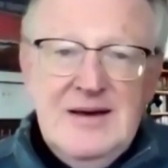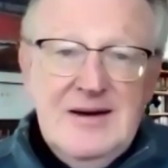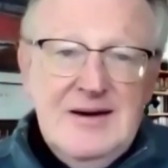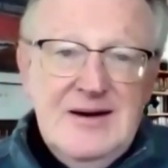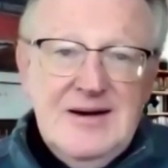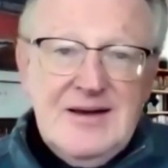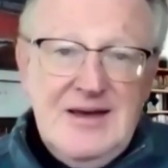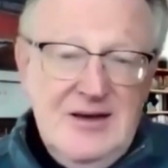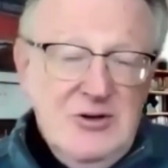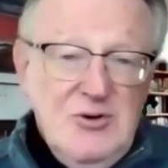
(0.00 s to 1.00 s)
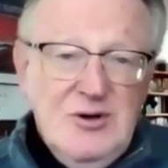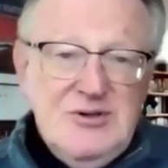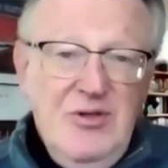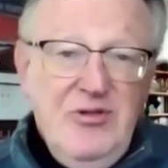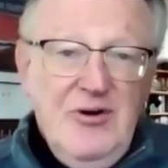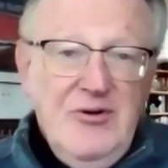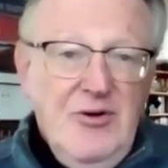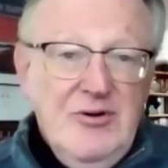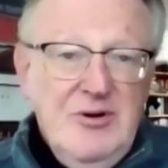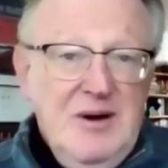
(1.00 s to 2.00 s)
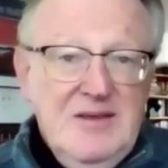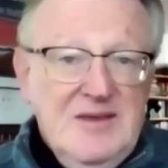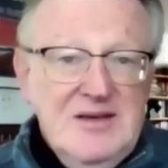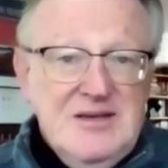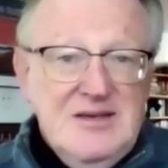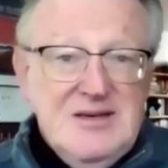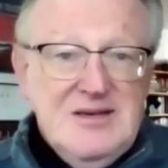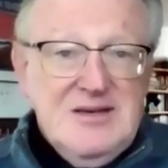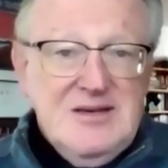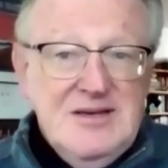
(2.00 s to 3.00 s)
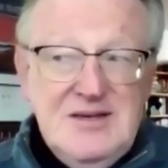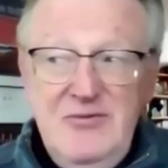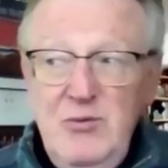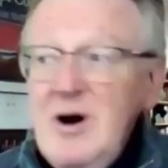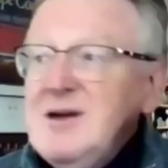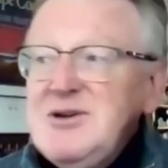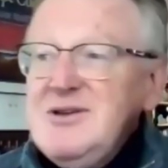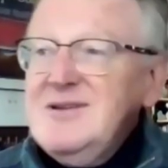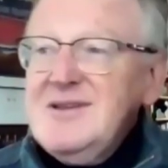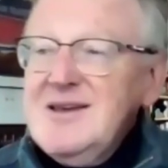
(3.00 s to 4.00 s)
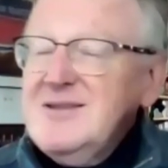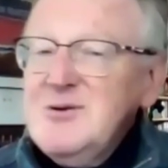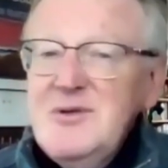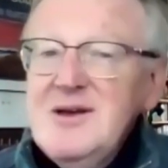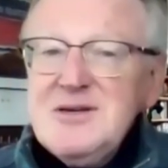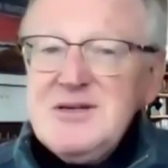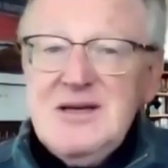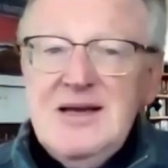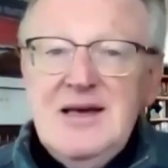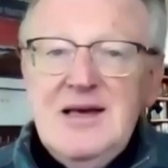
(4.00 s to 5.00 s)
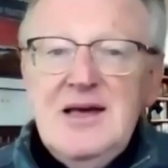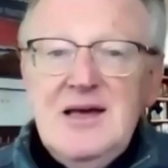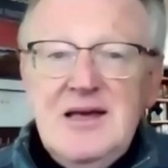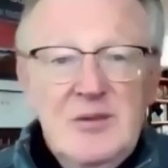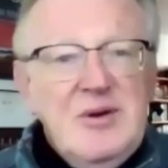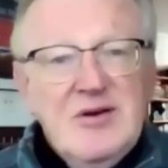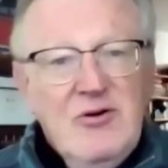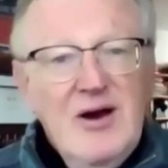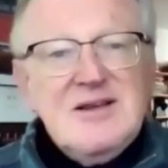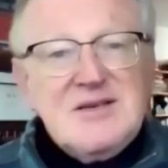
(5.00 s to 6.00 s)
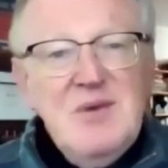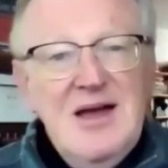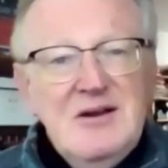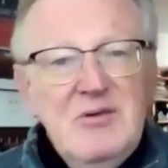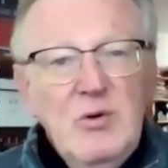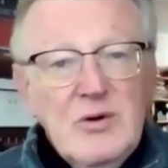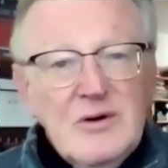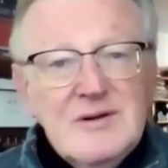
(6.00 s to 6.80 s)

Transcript: Uh, King George III heard about this and says, if Washington can do this, he'll be the greatest man in the world.